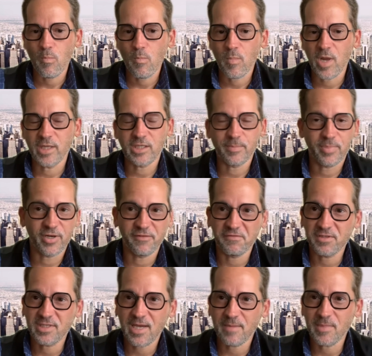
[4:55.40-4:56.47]
it's a
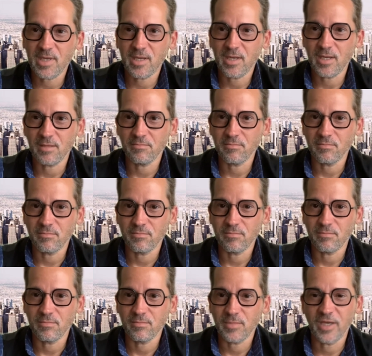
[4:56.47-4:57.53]
perfect time to get in.
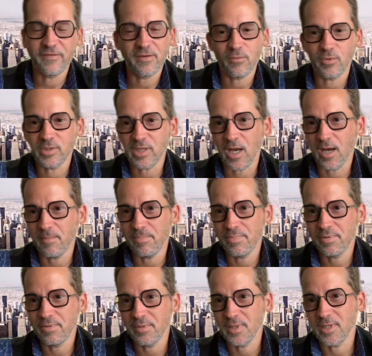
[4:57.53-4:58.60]
If it was
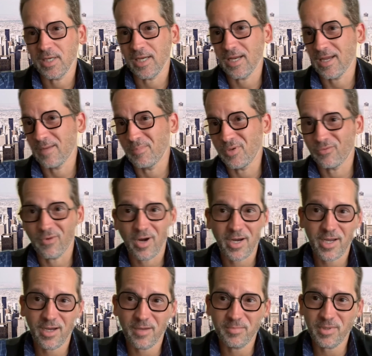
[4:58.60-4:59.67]
up and it had been
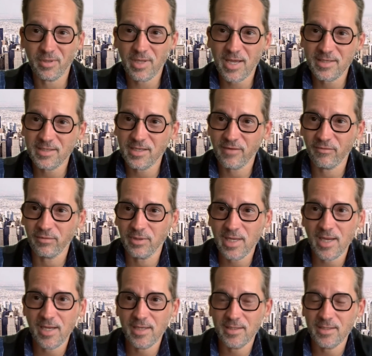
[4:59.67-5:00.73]
running up the last several
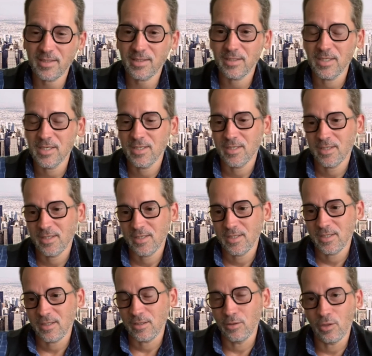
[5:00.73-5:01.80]
days,
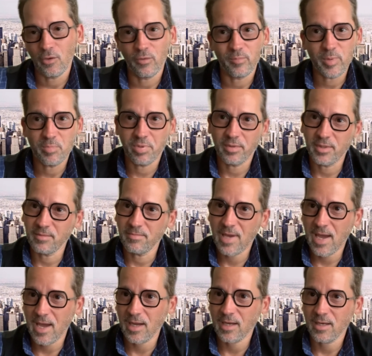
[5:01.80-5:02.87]
you know it would be pulling
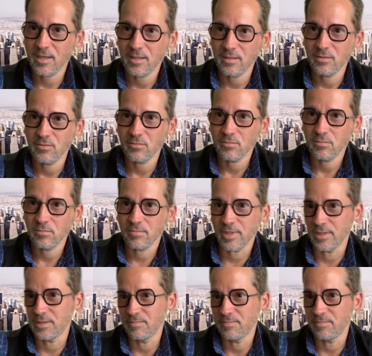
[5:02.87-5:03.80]
back, but it's